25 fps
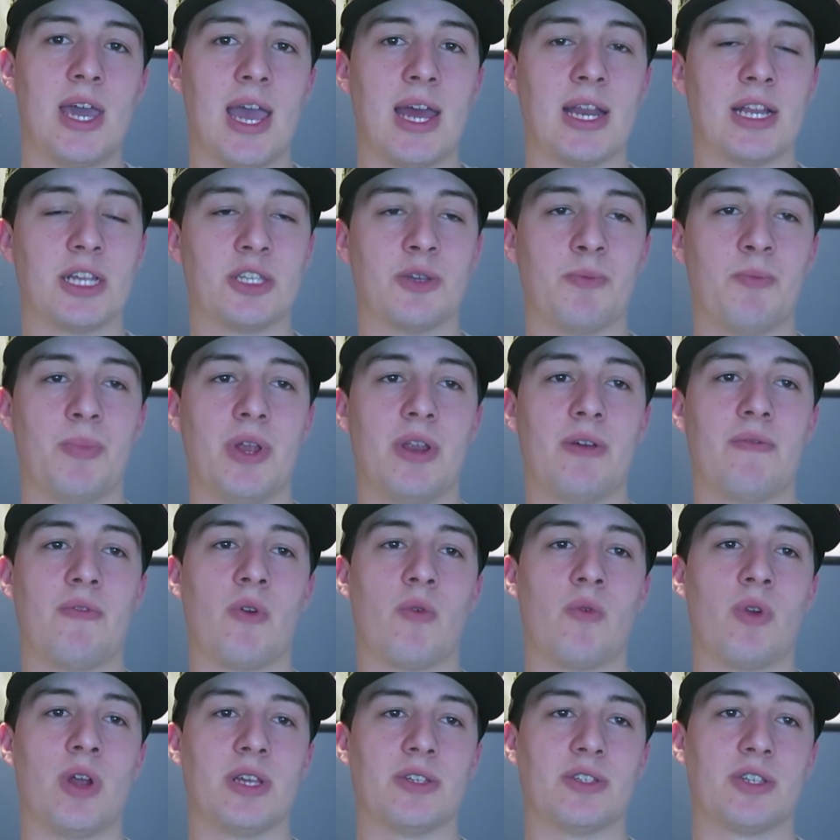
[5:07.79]
And it's a bit of
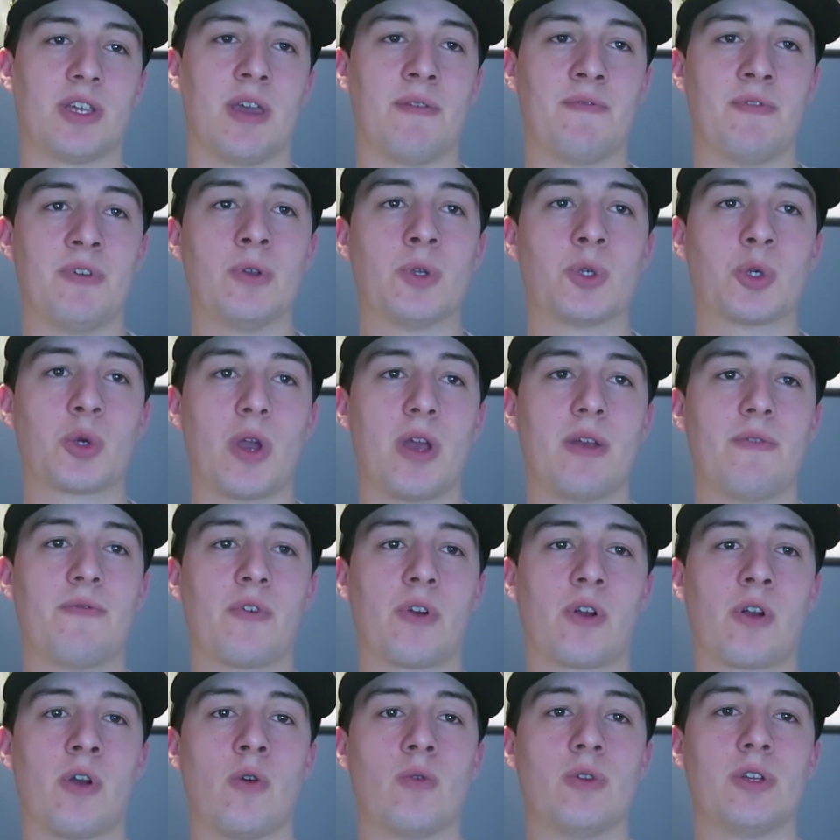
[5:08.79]
a risk. If you trade
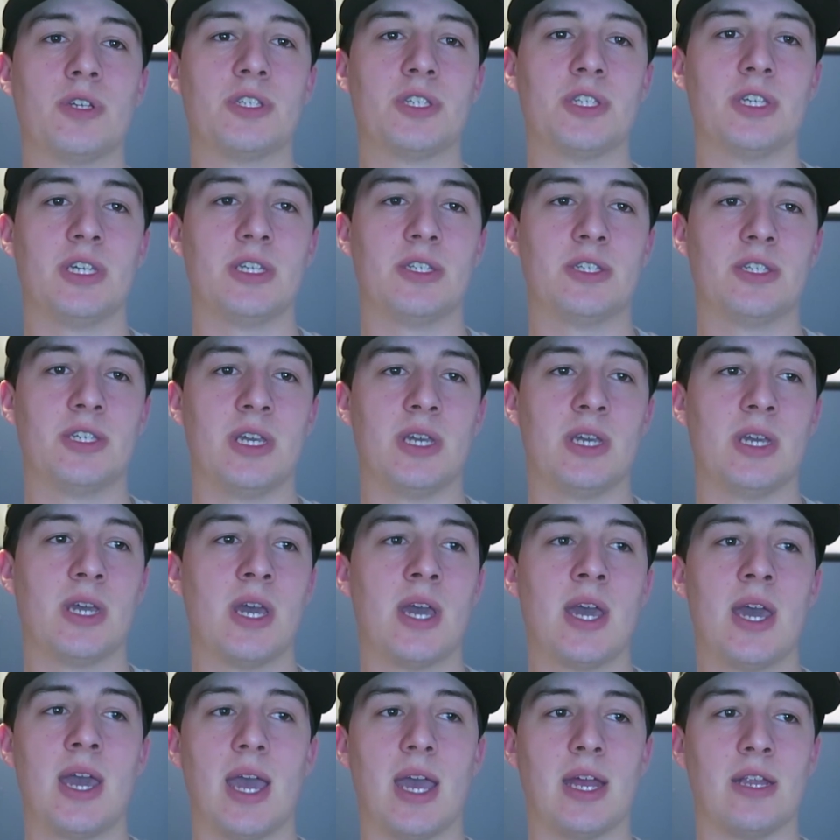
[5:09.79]
for Cody
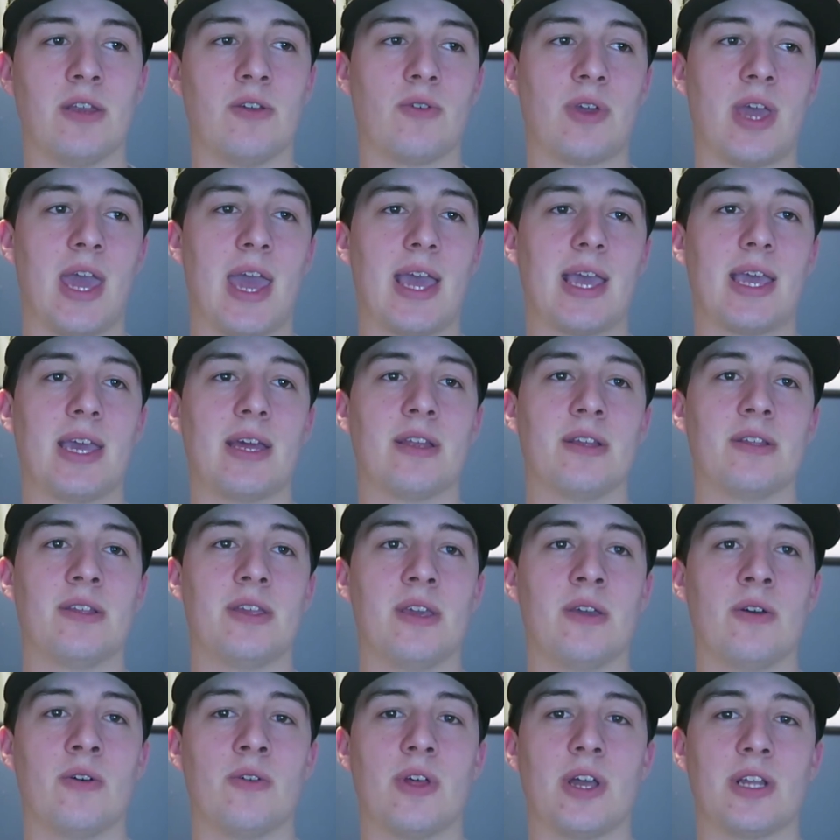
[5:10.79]
Ceci and you can't get a
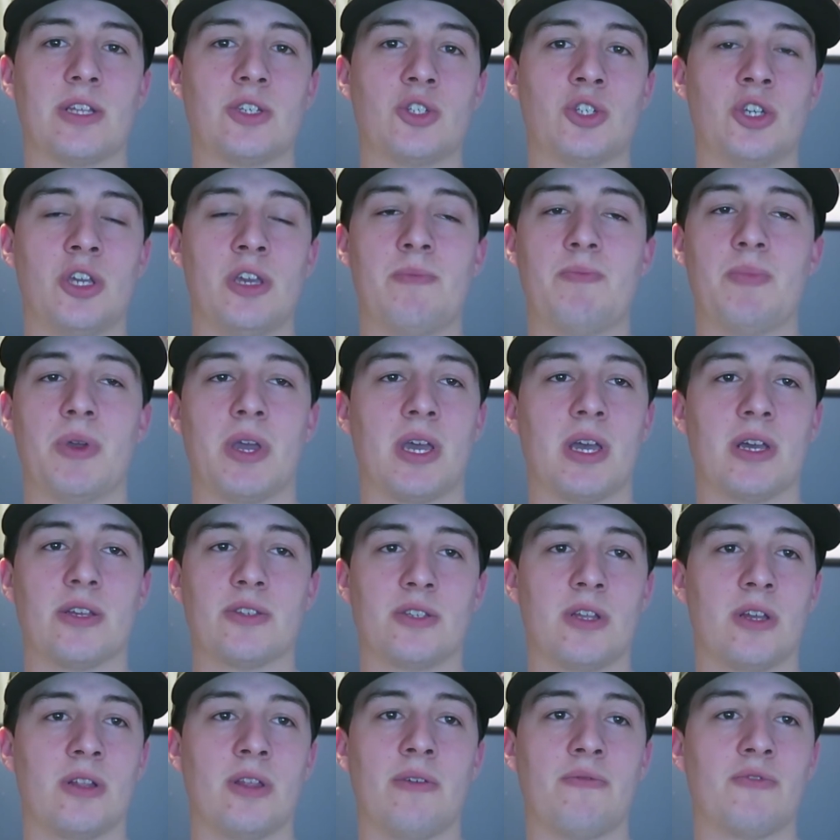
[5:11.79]
deal that's cheap
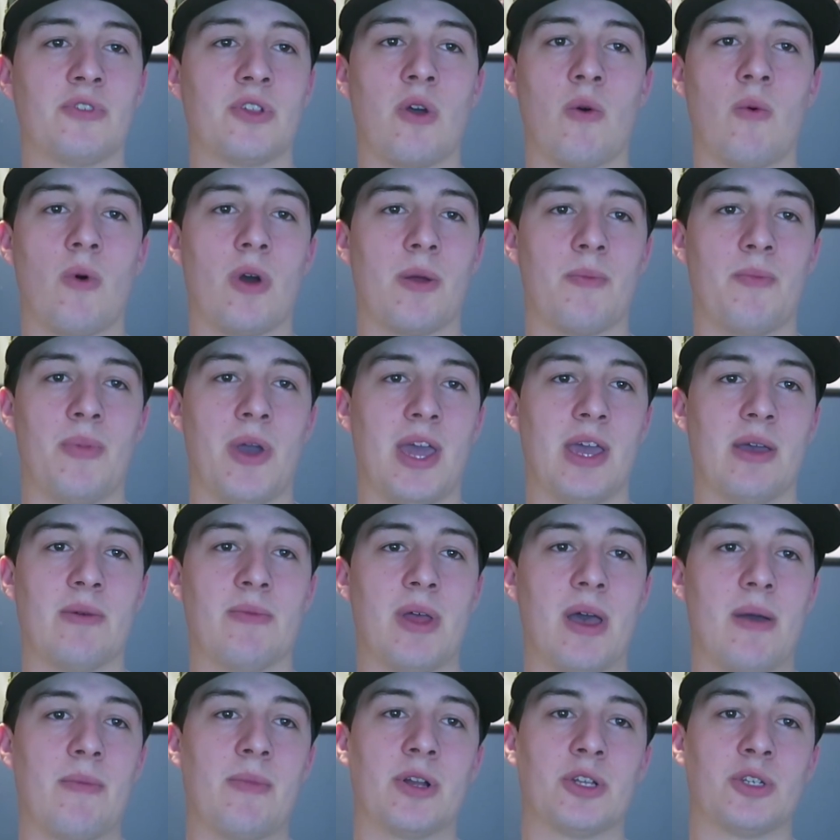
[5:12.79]
because the Leafs don't want to pay
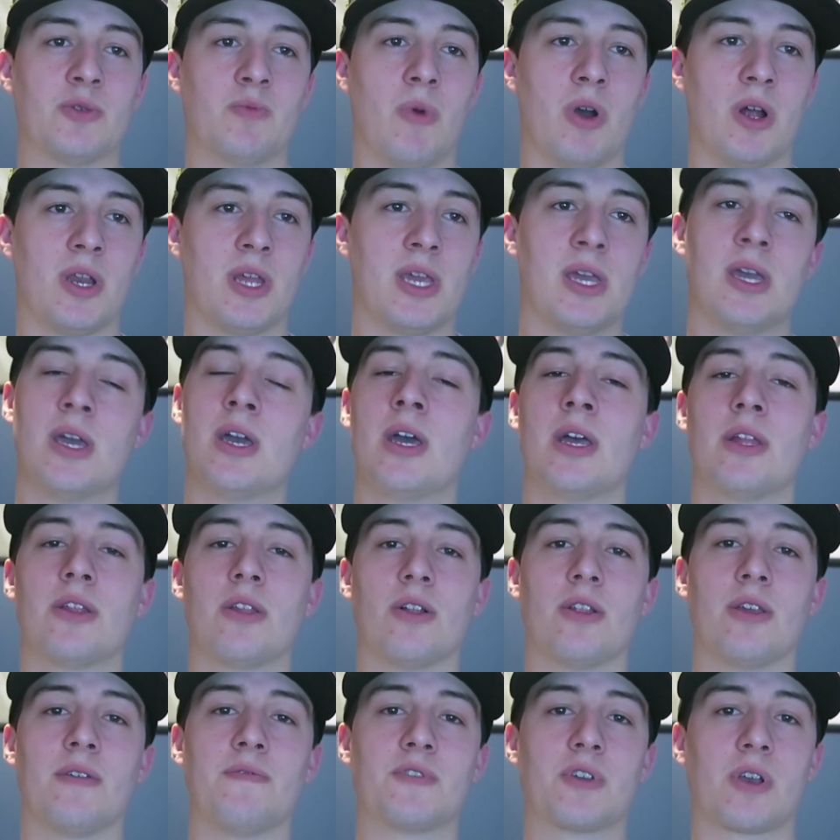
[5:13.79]
him that much money,
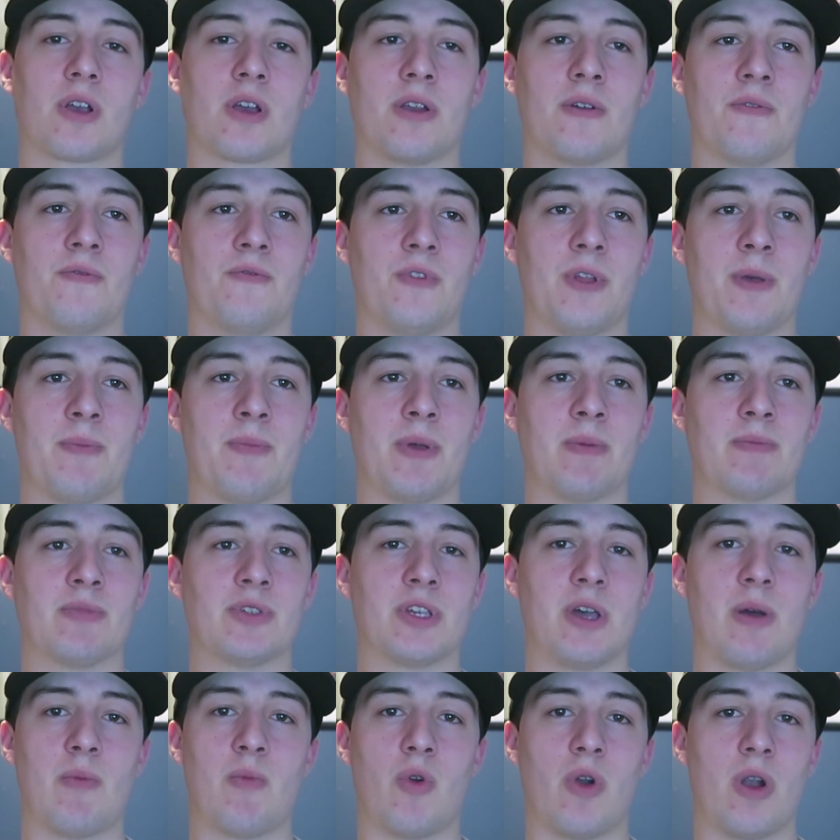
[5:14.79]
the Leafs are going to flip him
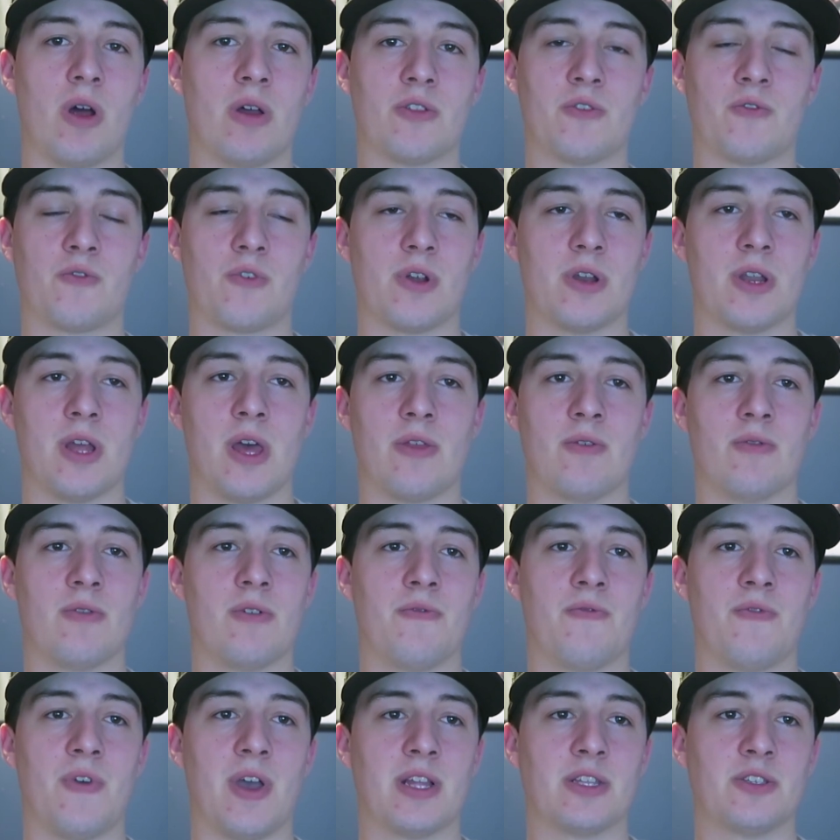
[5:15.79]
somewhere else for another
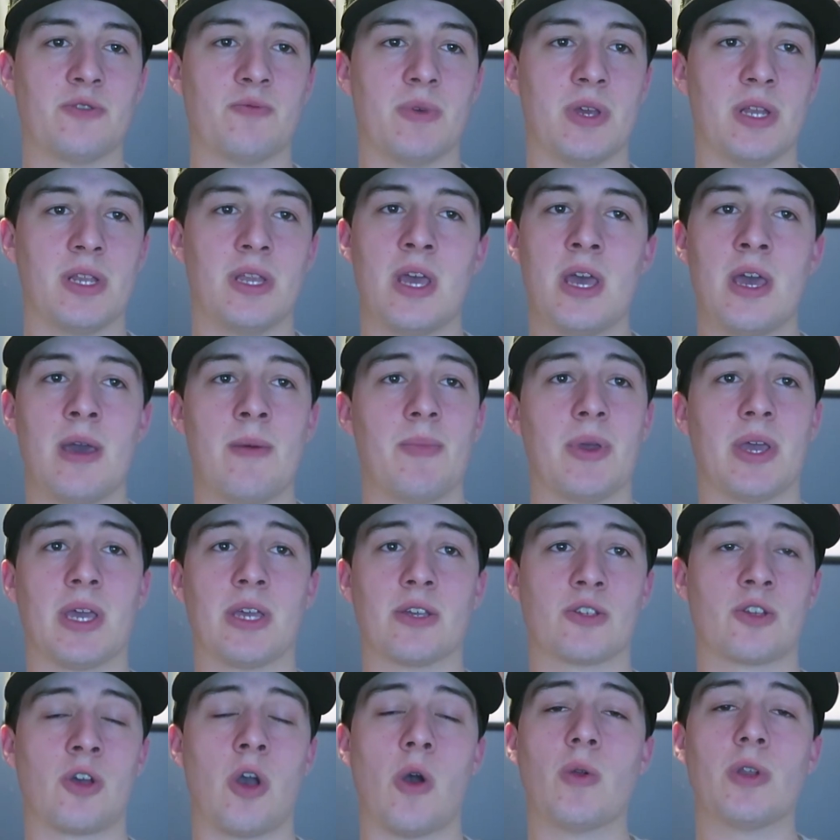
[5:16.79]
defenseman
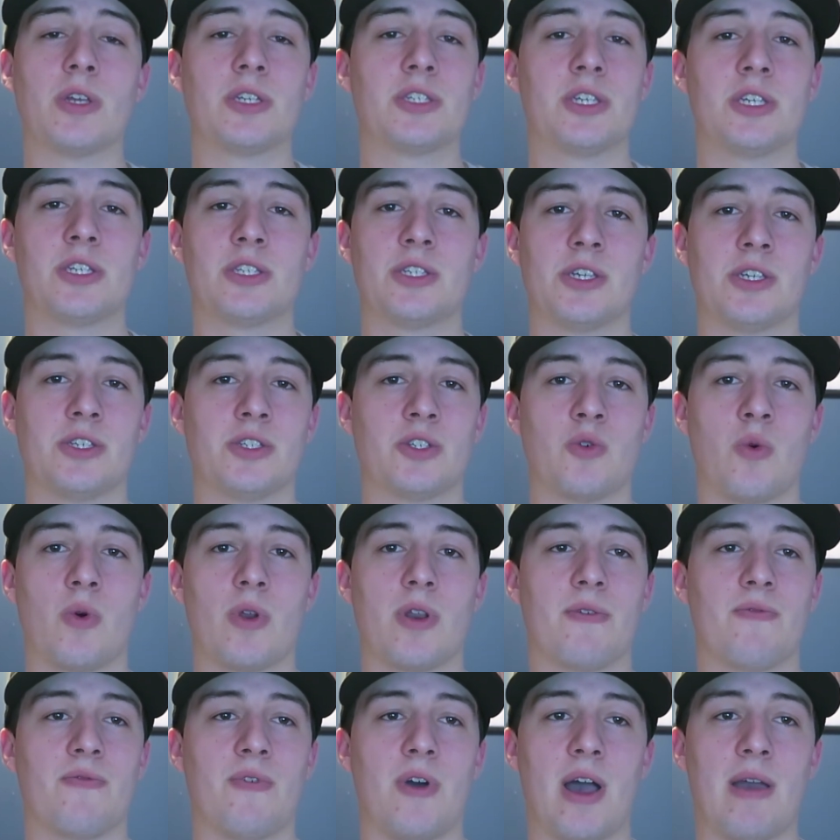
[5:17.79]
because Cody is
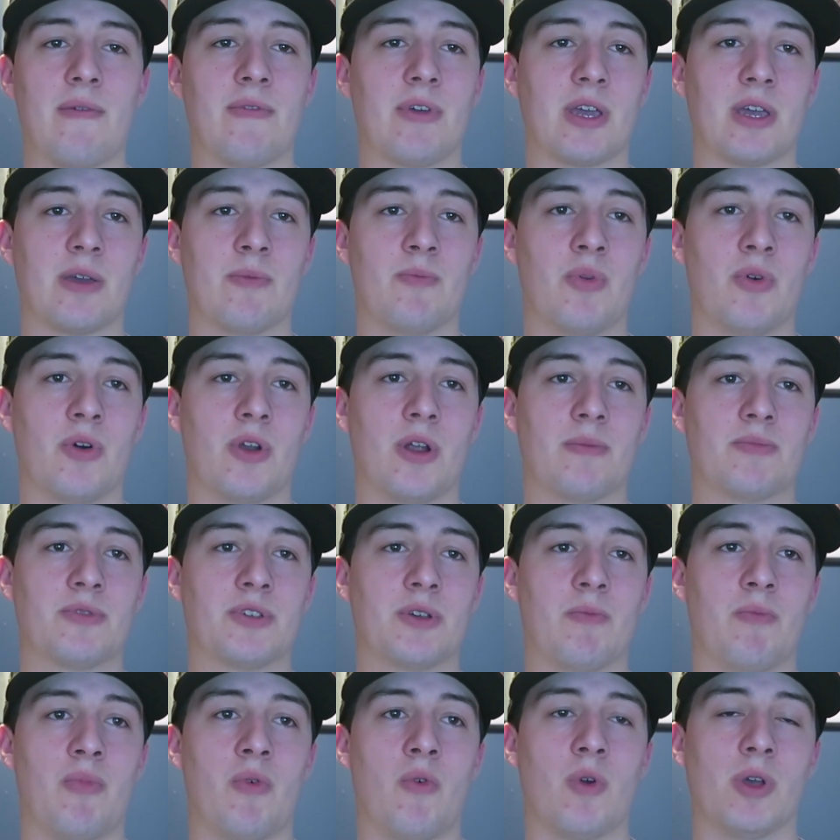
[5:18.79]
25 and can put up
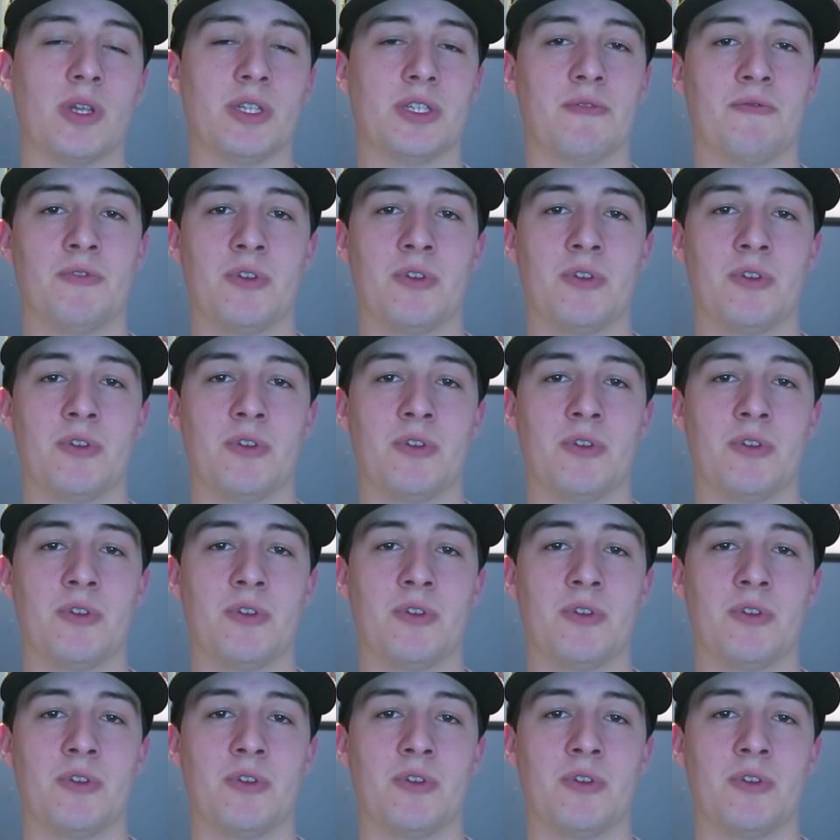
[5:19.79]
some points.